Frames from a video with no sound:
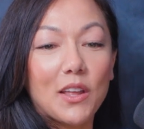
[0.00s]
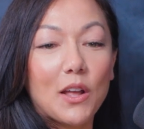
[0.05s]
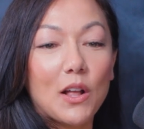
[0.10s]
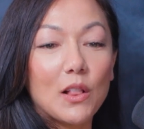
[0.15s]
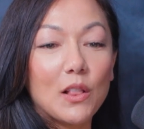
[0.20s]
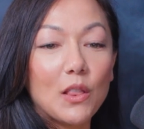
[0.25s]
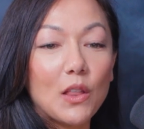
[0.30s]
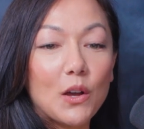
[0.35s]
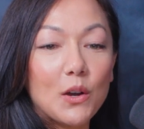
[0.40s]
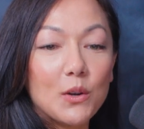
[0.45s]

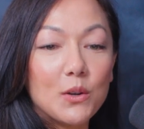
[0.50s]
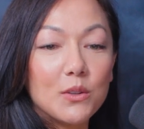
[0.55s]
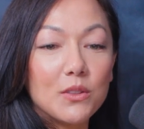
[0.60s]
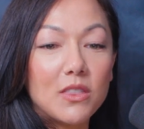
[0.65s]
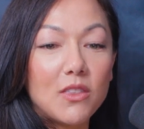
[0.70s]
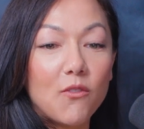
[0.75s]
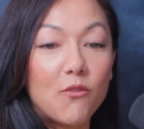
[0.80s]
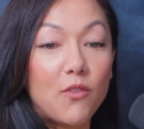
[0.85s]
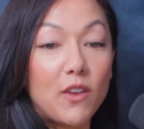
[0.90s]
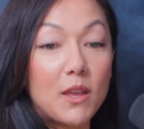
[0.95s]

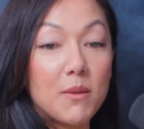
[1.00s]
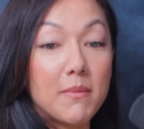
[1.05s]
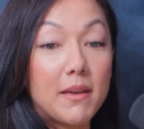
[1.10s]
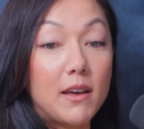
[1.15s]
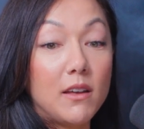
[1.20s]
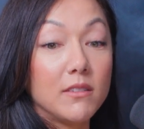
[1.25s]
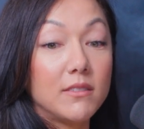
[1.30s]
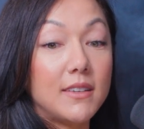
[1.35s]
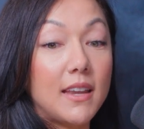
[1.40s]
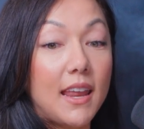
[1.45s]
Clothed
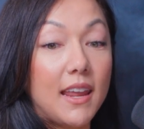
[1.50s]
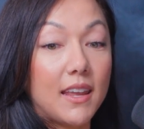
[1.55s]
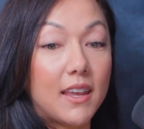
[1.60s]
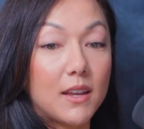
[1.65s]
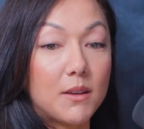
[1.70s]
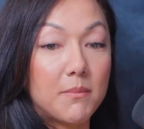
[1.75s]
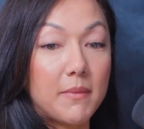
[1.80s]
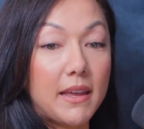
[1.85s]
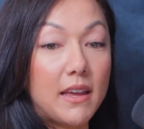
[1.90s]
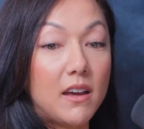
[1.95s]
female,
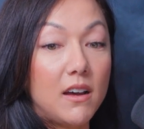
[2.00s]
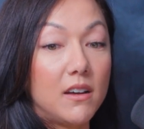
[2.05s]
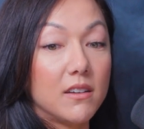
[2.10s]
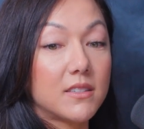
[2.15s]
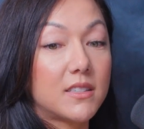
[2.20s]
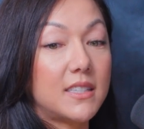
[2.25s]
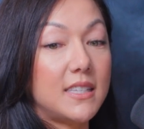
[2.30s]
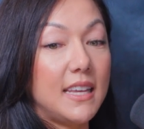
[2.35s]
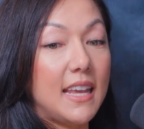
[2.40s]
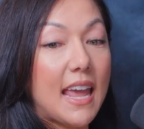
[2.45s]
naked
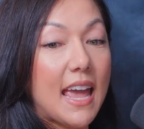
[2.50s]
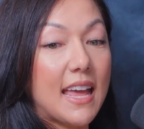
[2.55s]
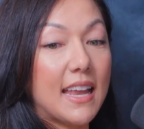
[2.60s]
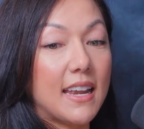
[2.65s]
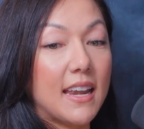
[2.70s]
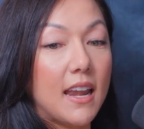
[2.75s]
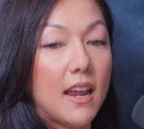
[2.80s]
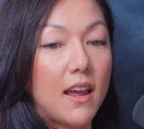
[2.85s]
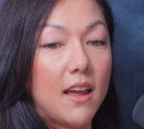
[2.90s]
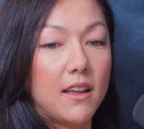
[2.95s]
male,
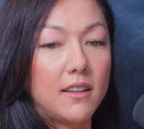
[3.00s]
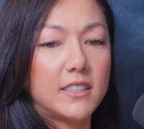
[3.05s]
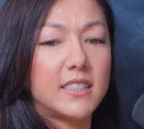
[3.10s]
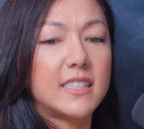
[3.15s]
CFNM,